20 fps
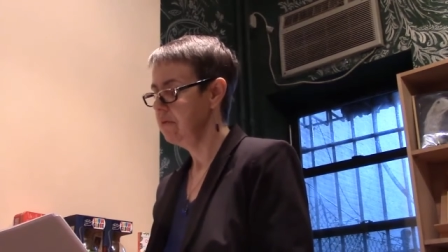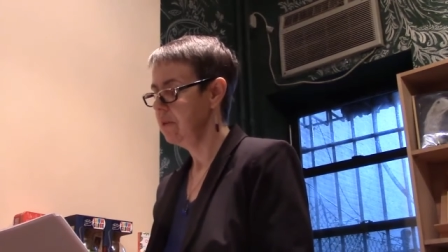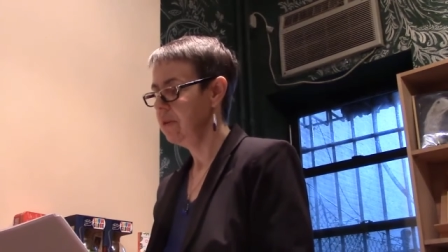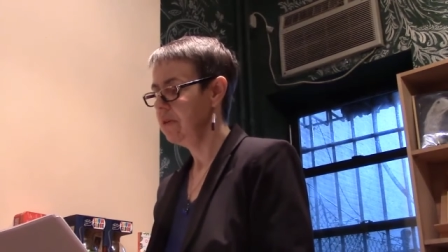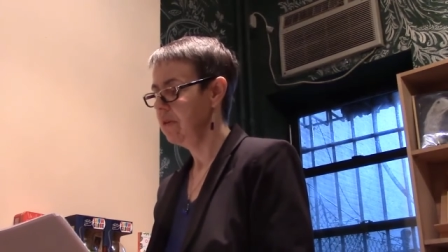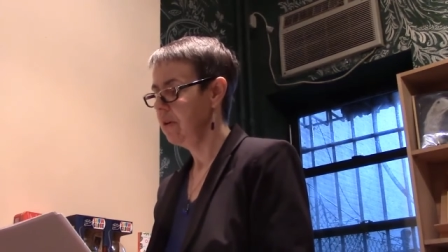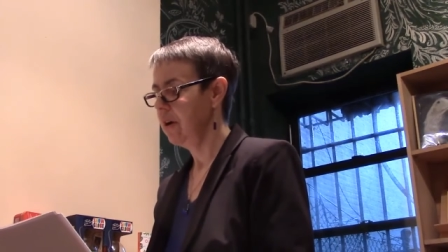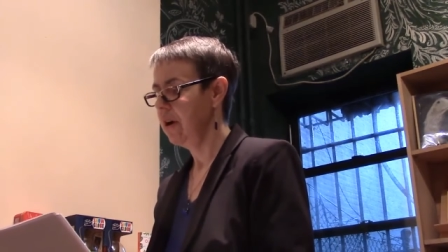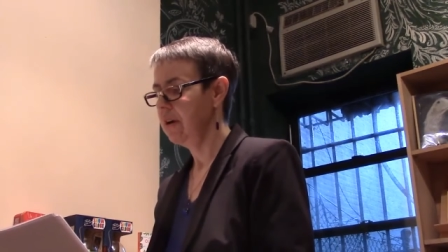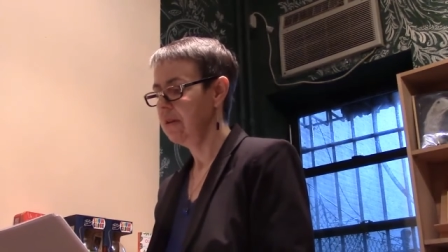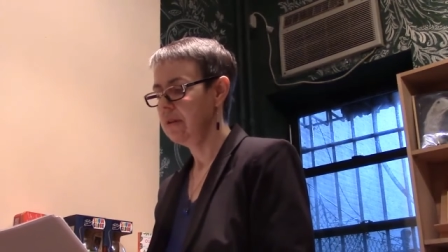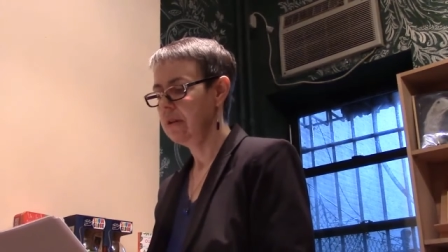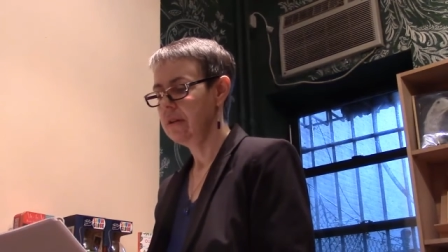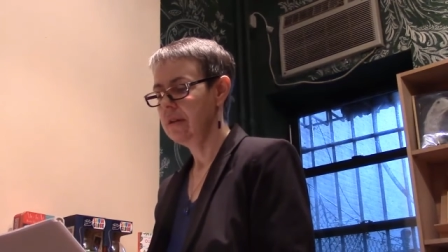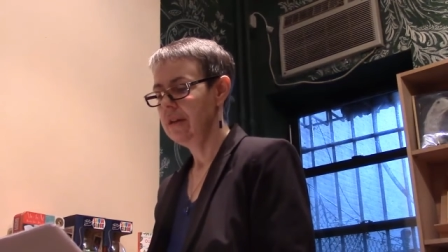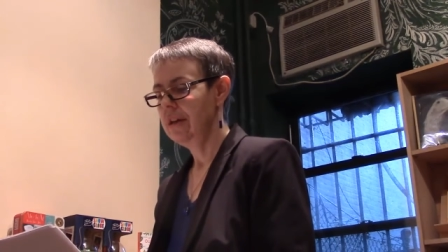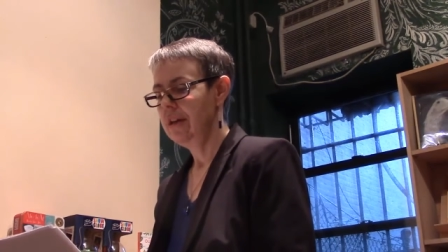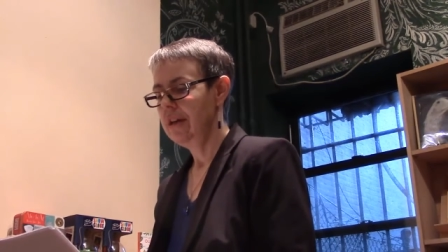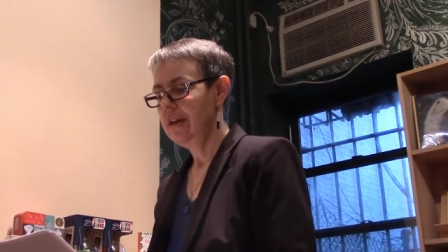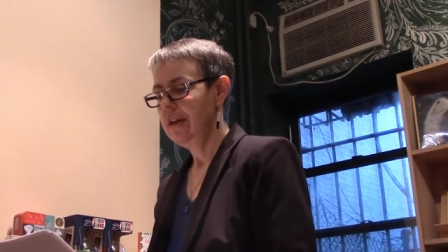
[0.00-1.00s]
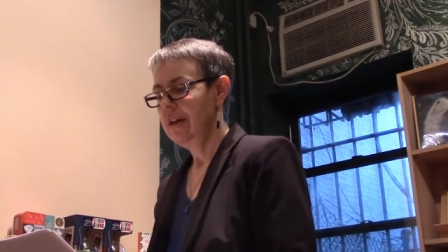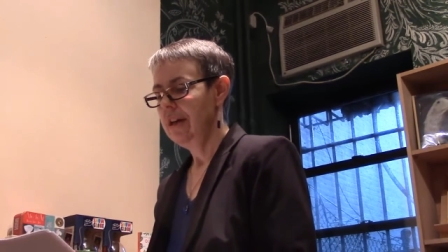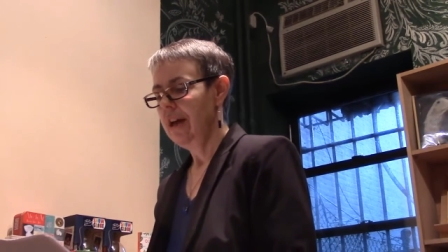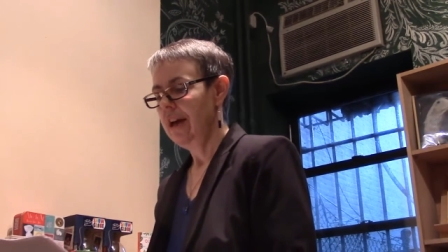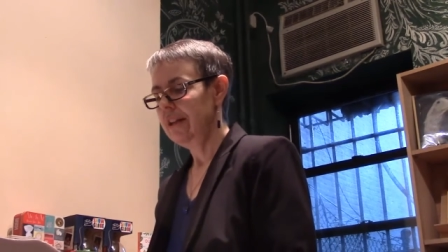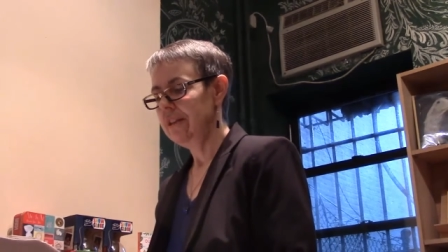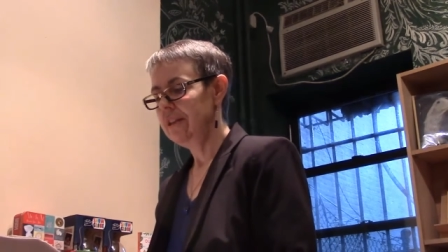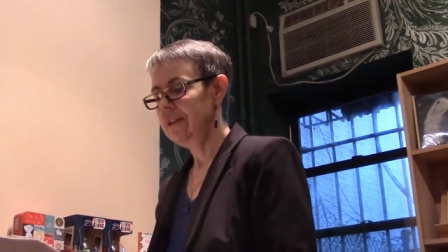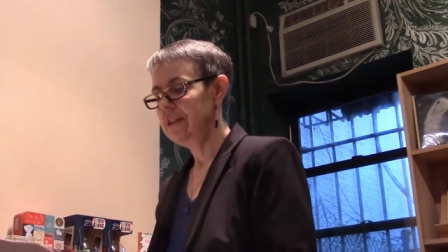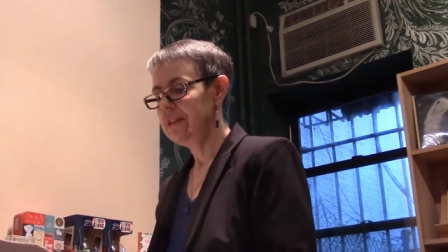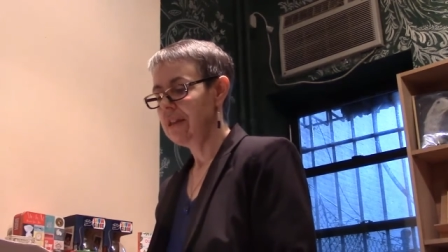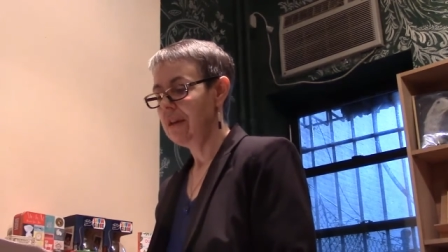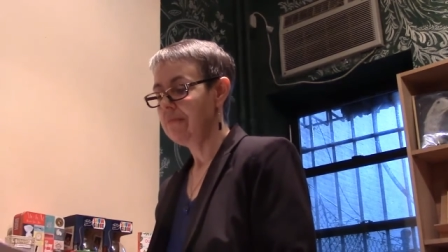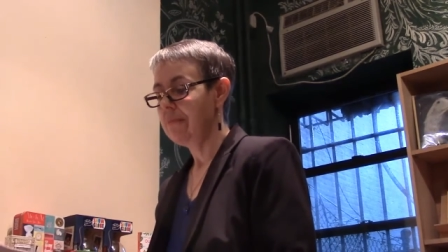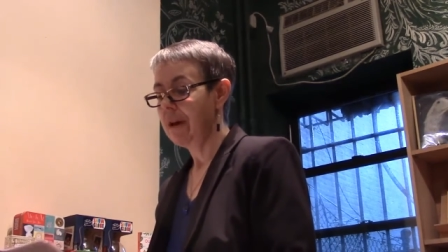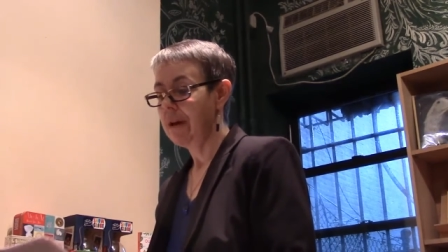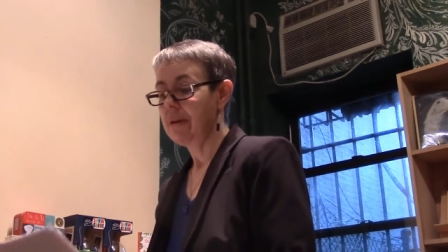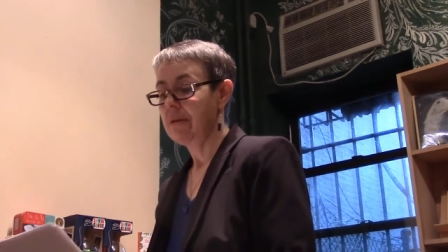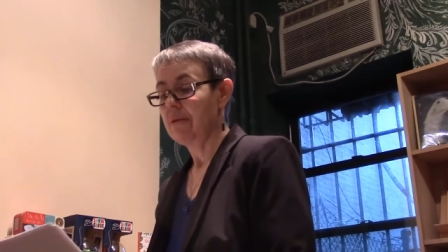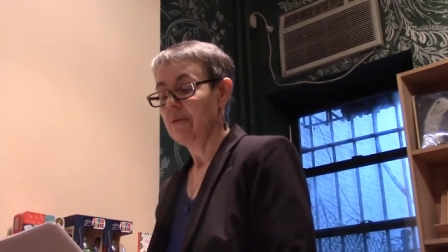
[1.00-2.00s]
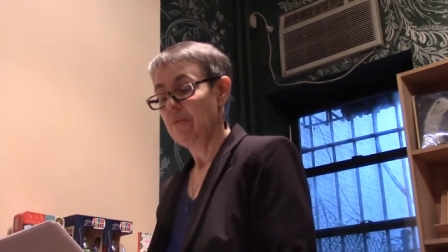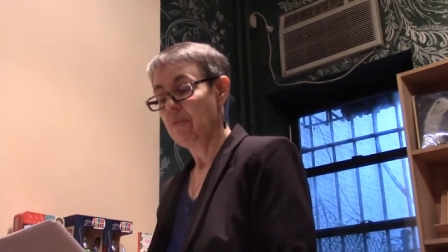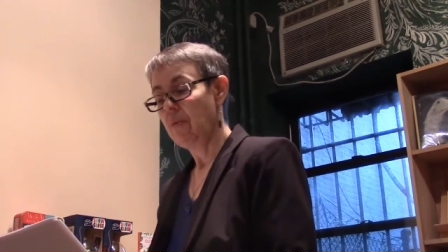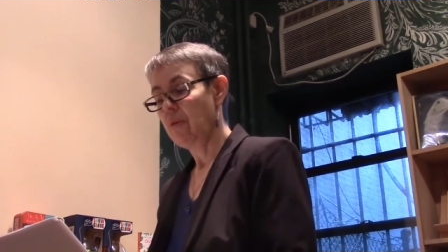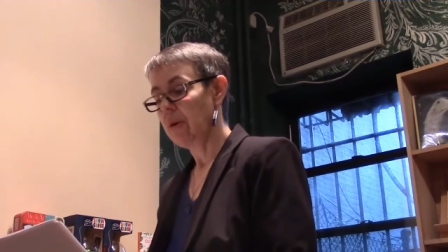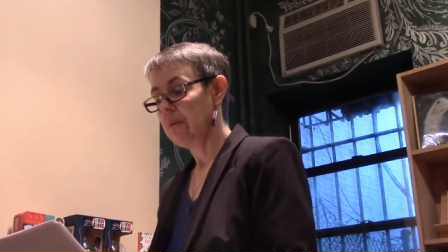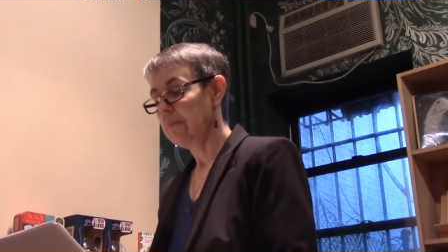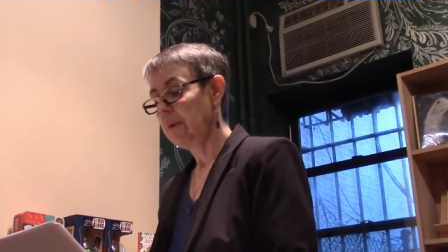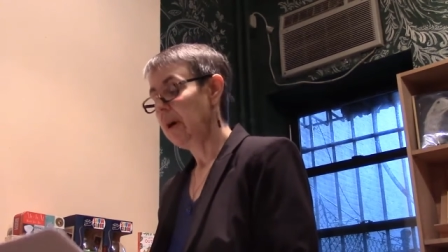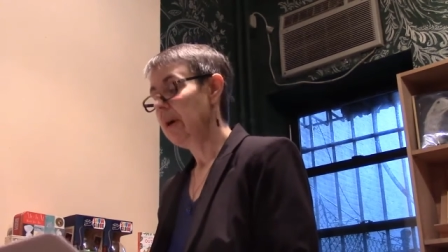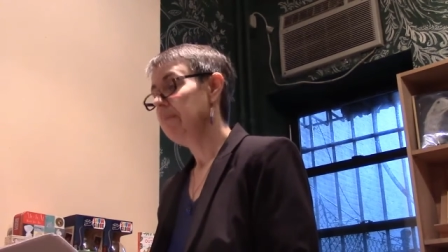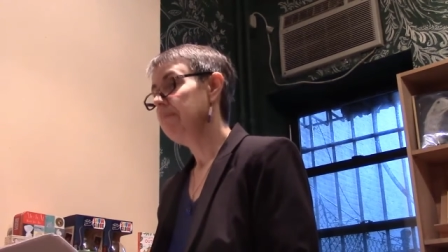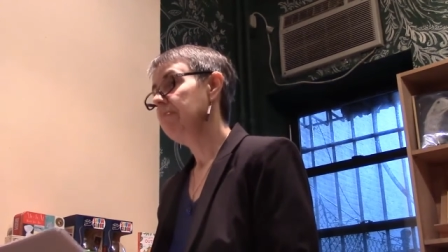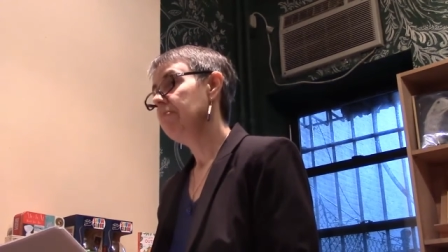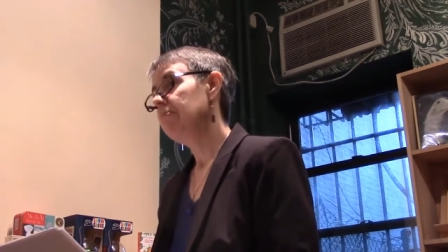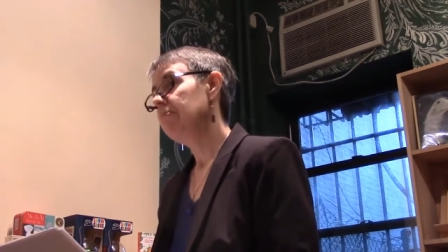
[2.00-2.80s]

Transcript: he thought. At least I might warm up.